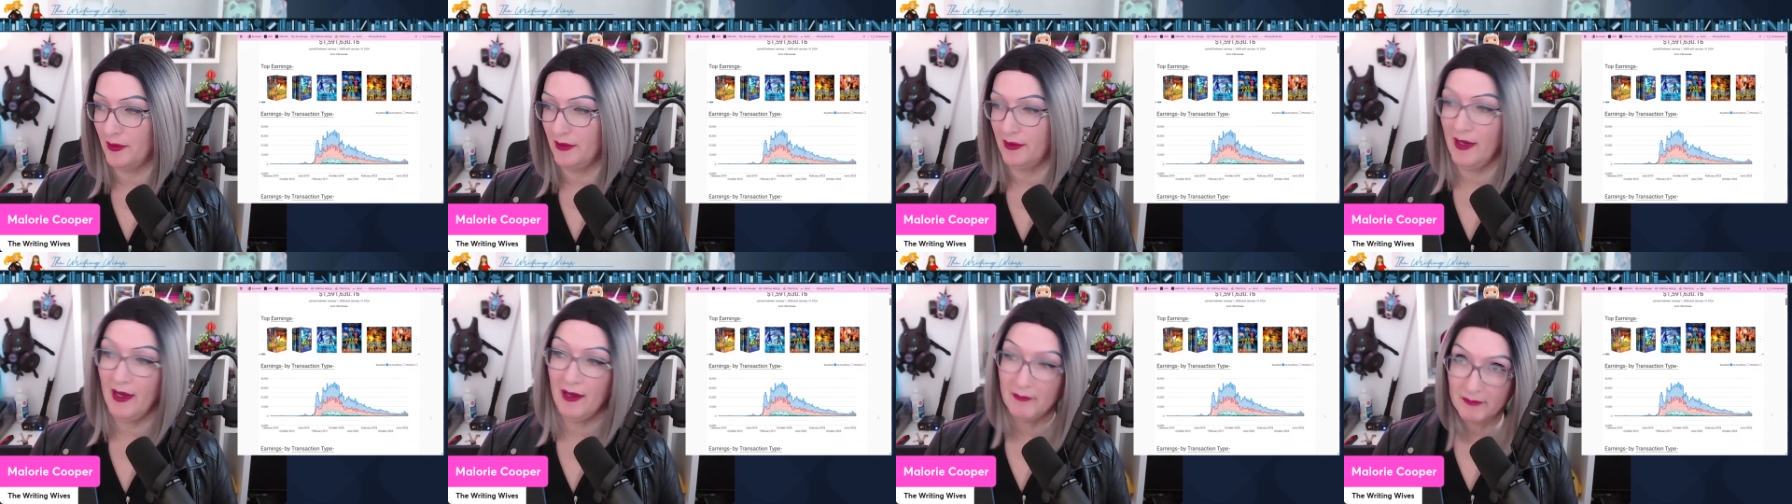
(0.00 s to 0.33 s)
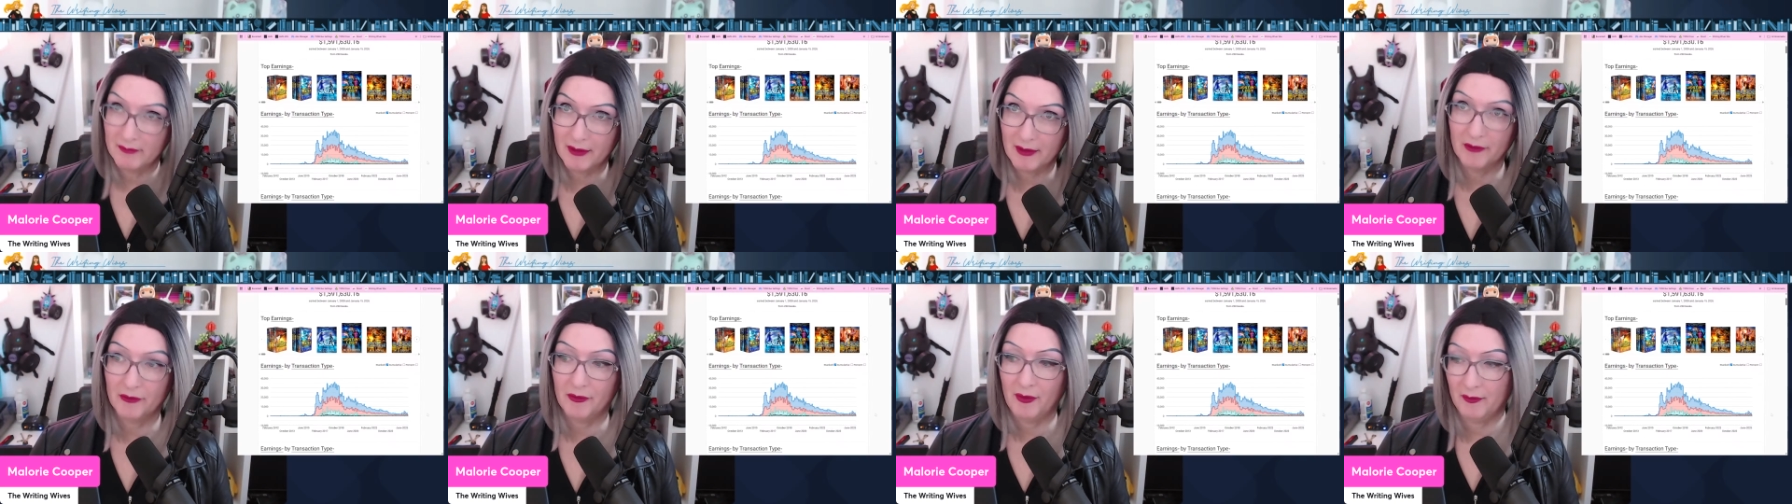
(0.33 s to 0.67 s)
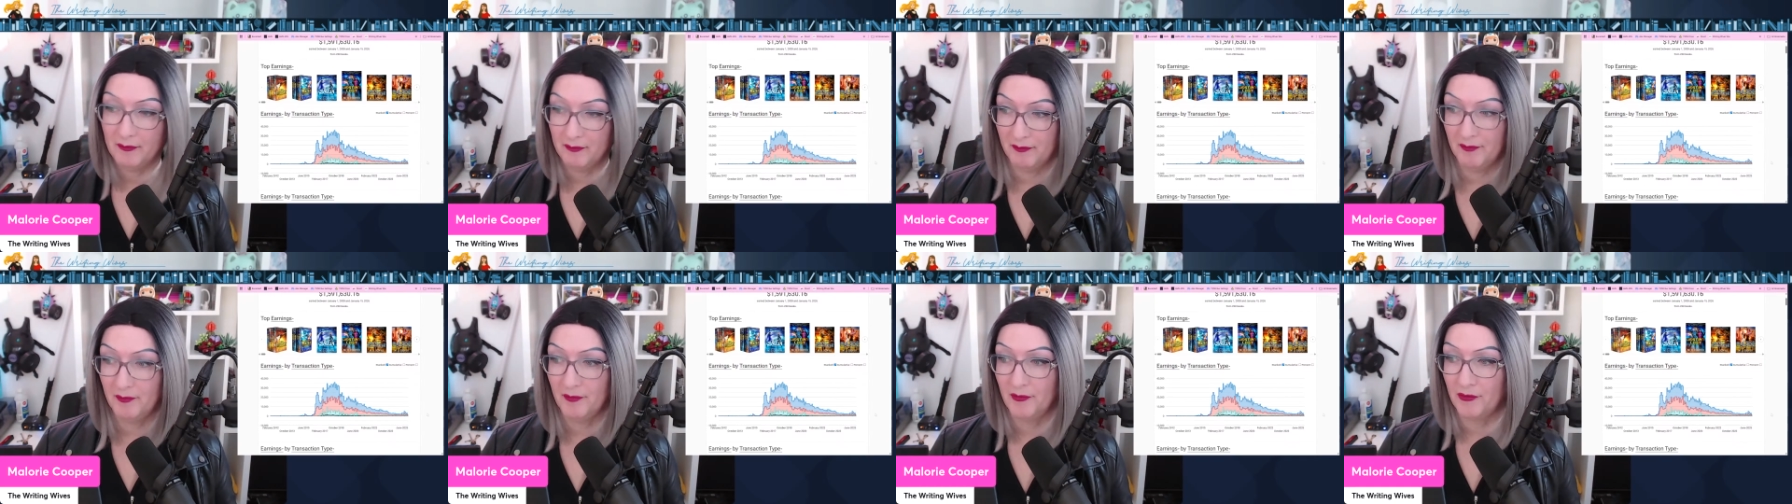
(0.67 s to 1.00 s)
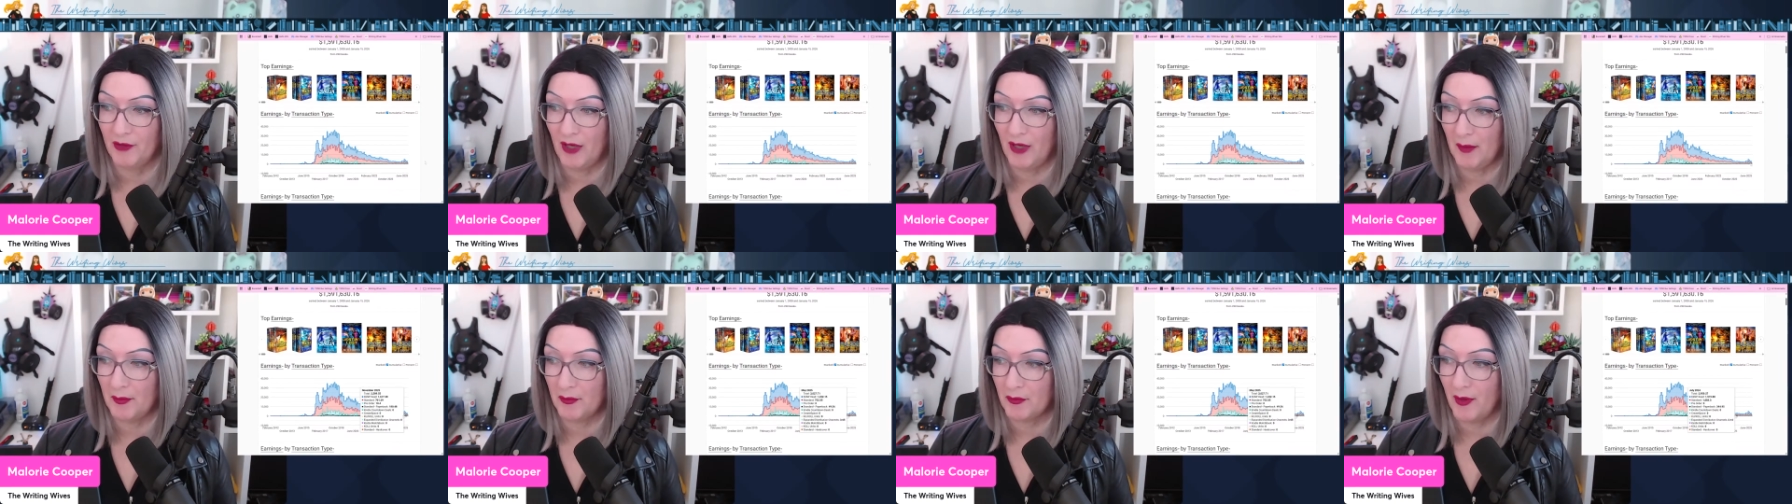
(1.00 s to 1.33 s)
Yeah, because I
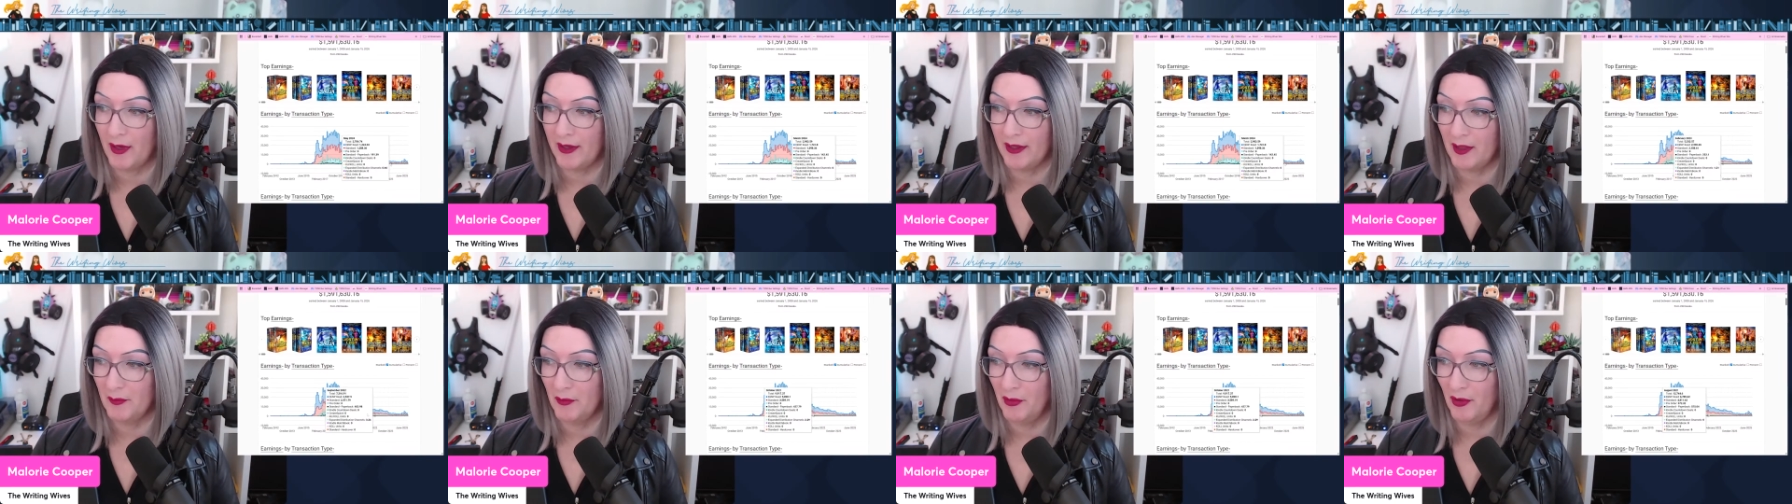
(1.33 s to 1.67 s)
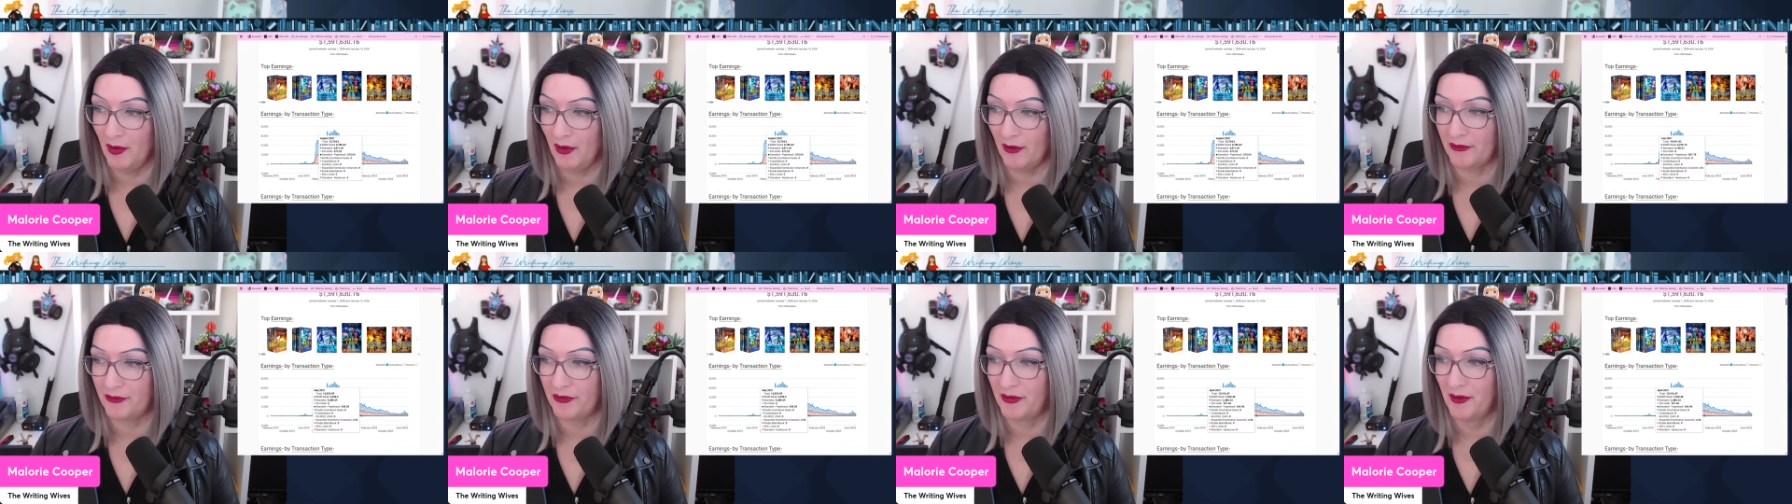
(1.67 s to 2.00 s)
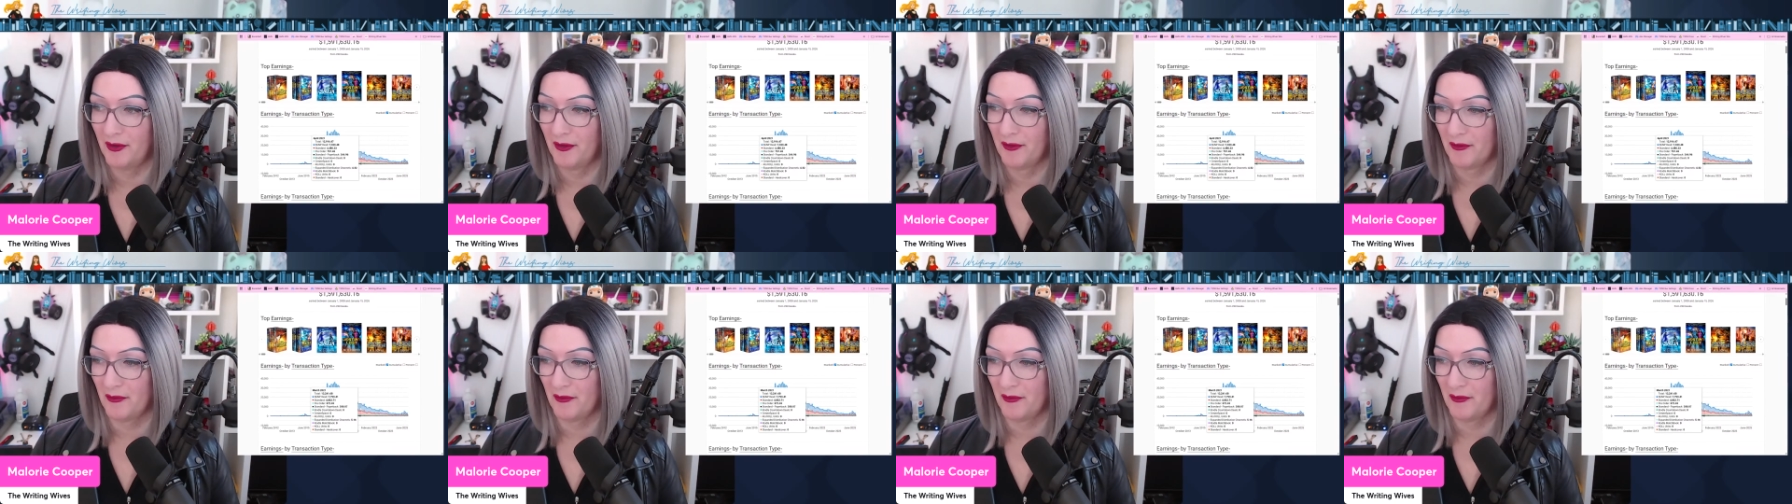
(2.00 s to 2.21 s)
stopped writing books